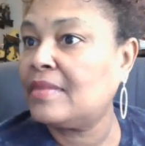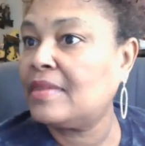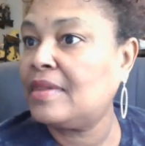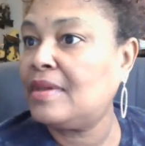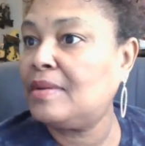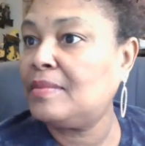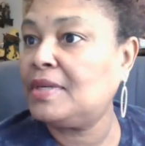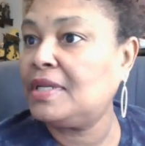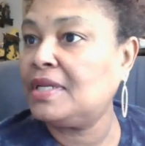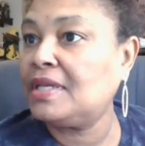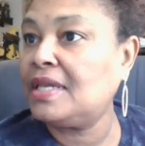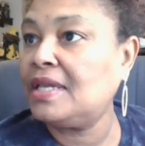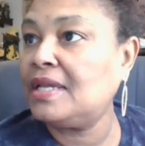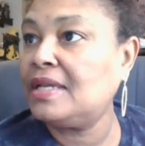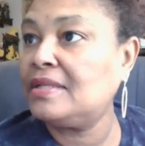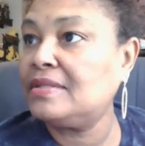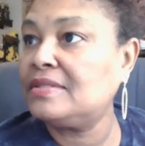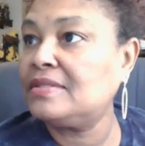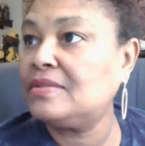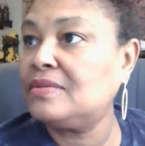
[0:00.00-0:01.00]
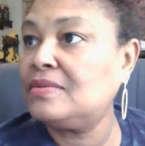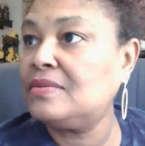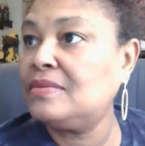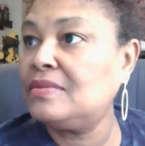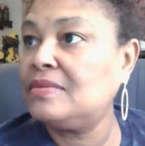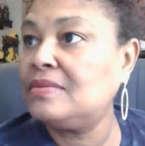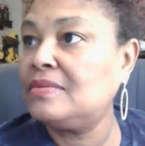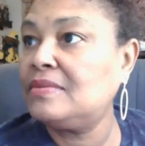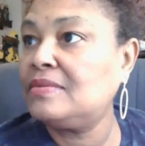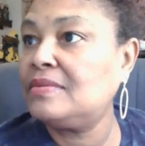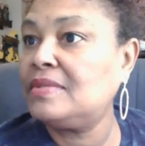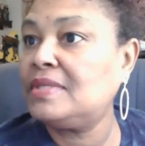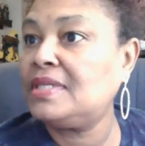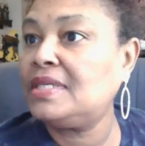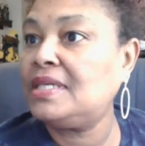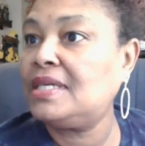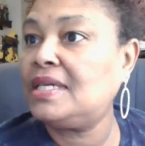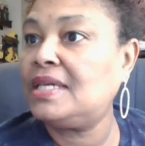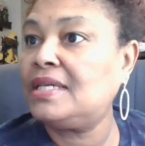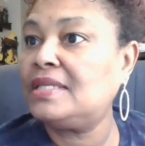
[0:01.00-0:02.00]
I'm going to cancel.
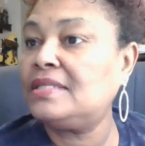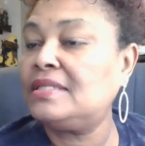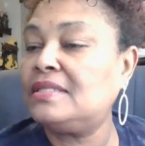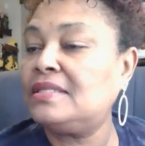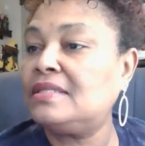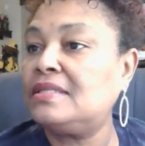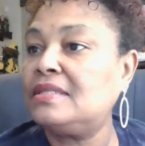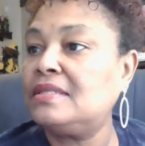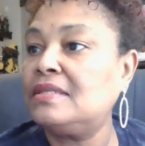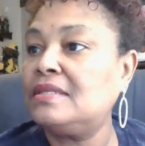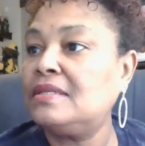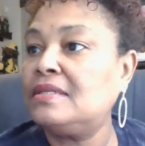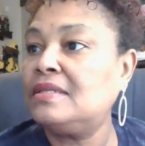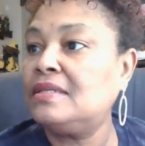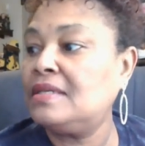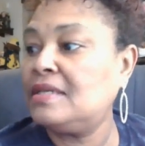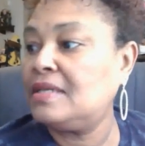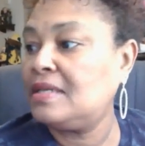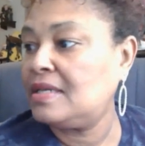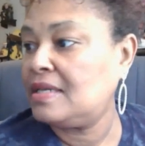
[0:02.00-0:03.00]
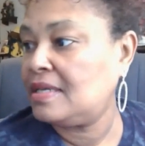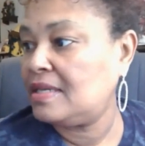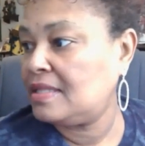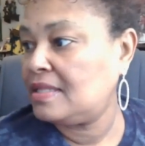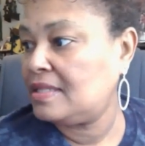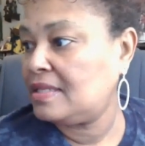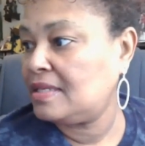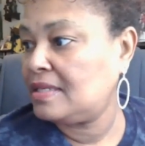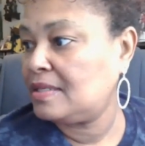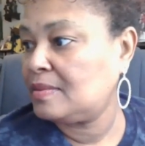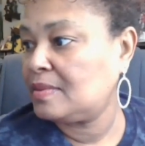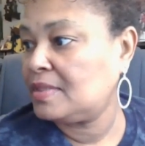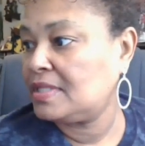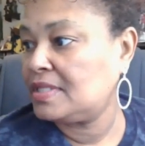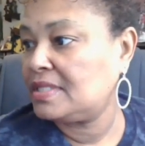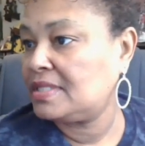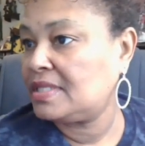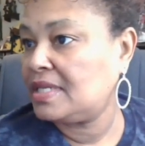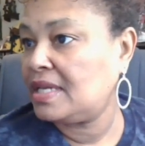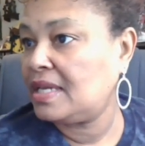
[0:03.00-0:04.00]
Yes. And then I'm going
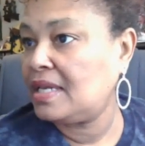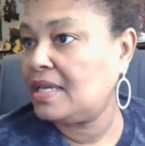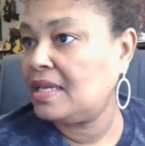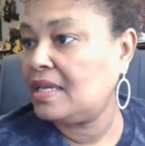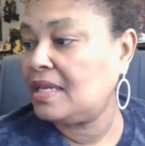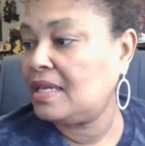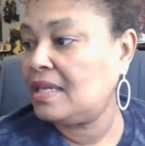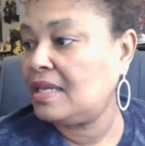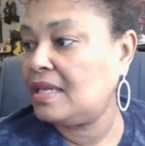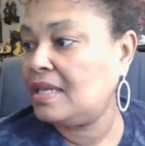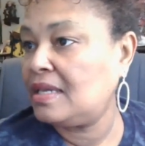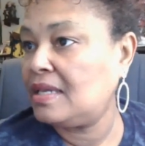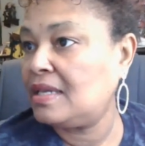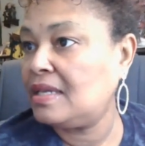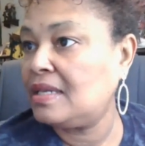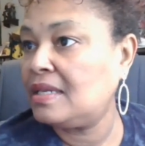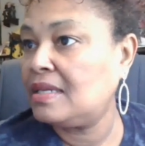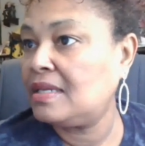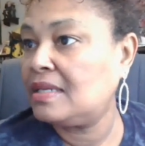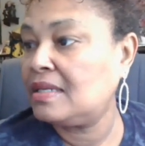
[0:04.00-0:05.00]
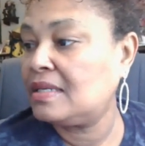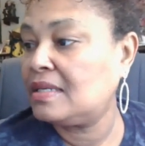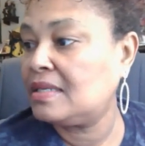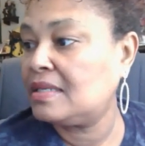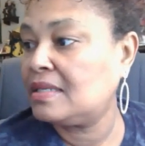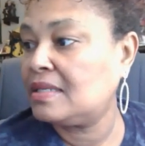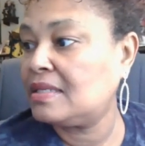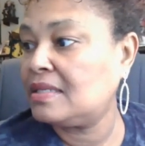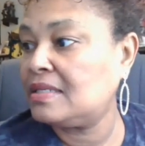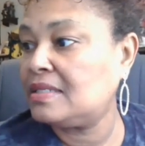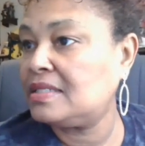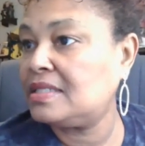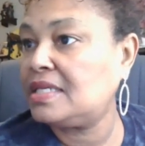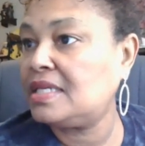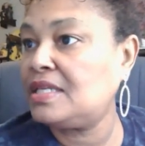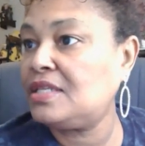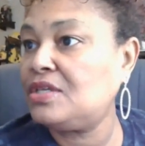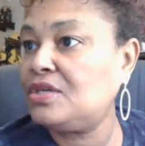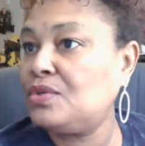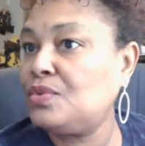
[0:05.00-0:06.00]
to say
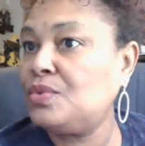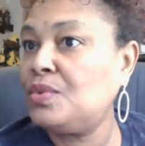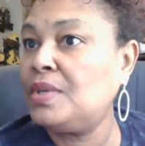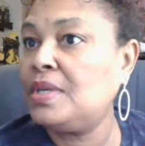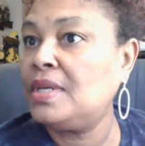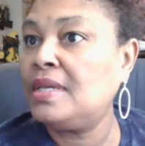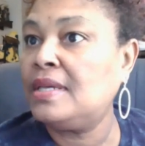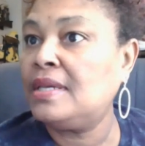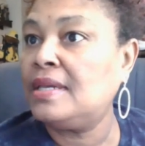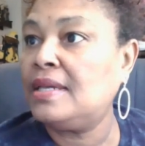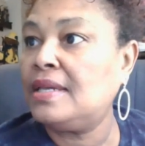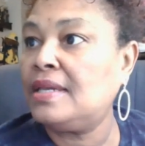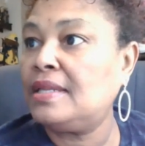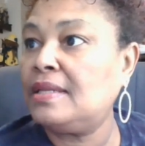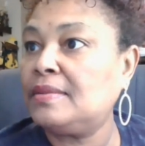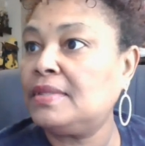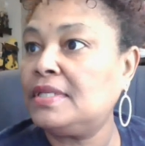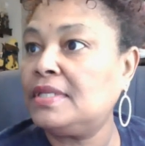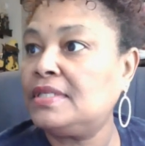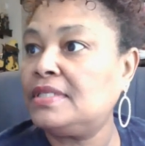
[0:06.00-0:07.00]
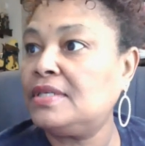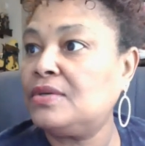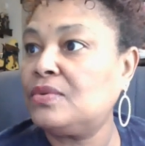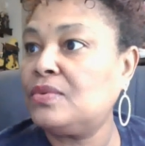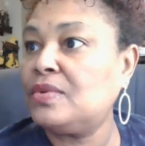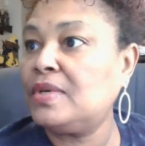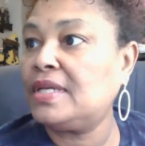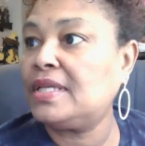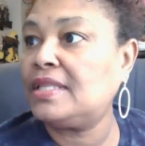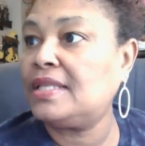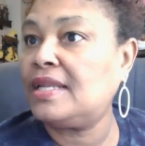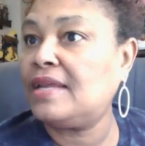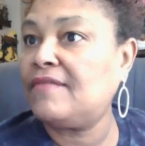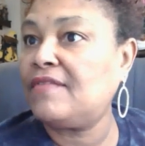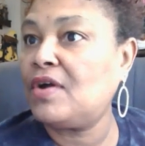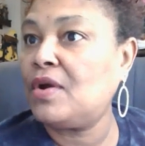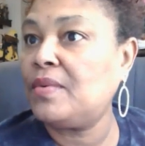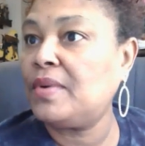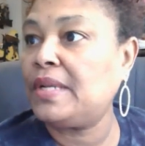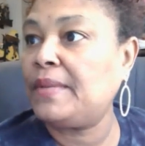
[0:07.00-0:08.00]
continue. And I'm going to tell Cricut that I've
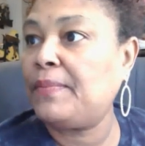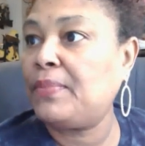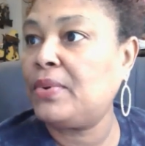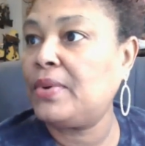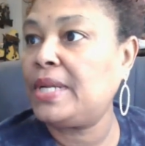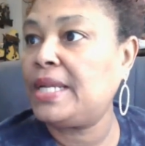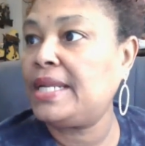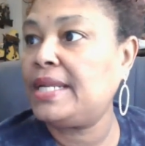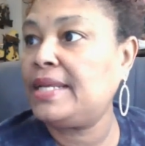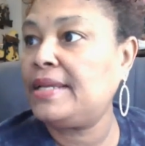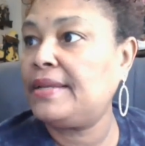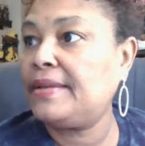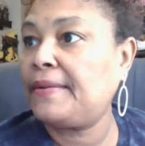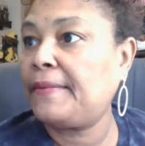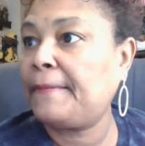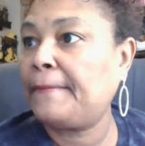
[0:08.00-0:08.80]
already printed it.